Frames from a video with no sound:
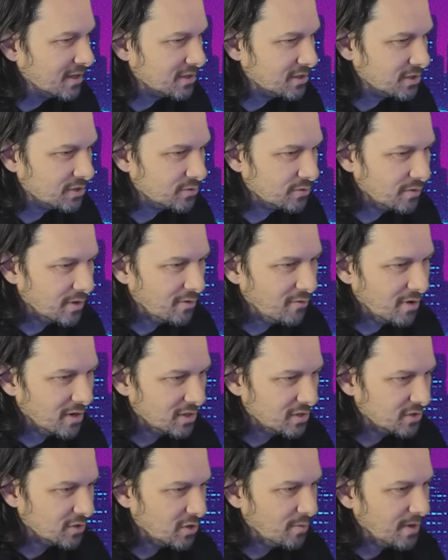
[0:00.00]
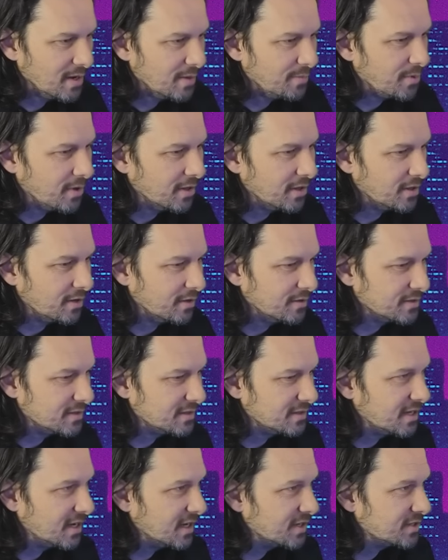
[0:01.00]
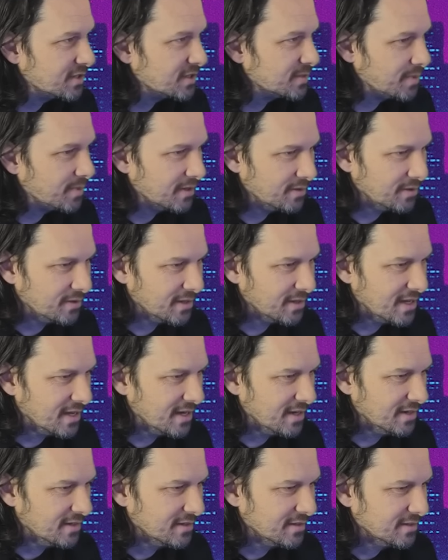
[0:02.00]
It's just rendering so many polygons and textures, but look at that.